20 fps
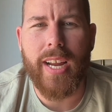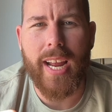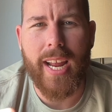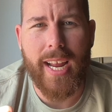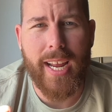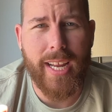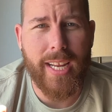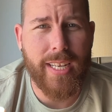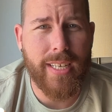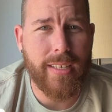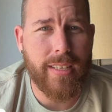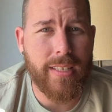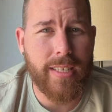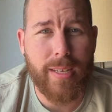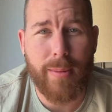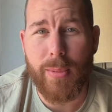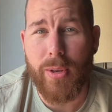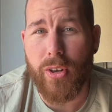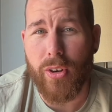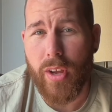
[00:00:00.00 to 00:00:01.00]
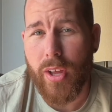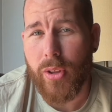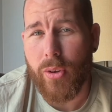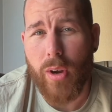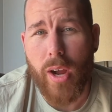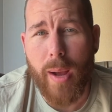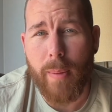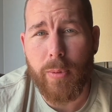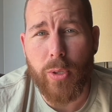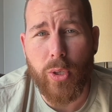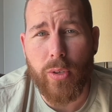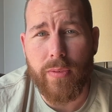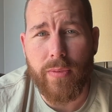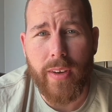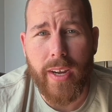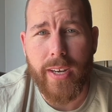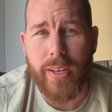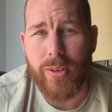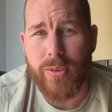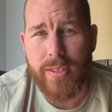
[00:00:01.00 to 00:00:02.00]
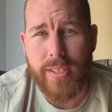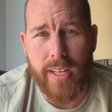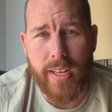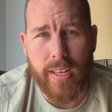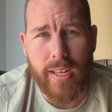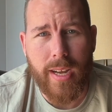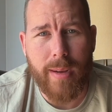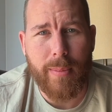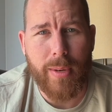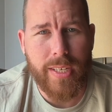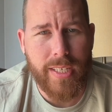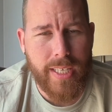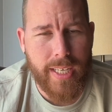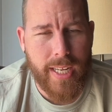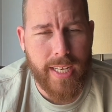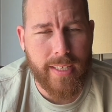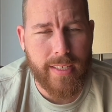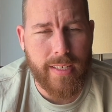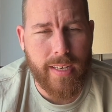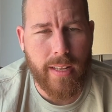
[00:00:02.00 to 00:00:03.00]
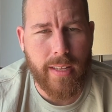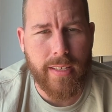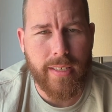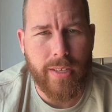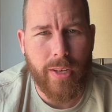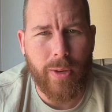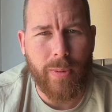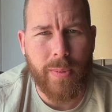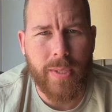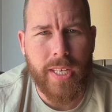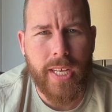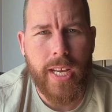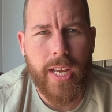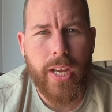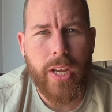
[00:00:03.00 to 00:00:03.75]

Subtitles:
and some of your other optical finders that come on today's telescopes.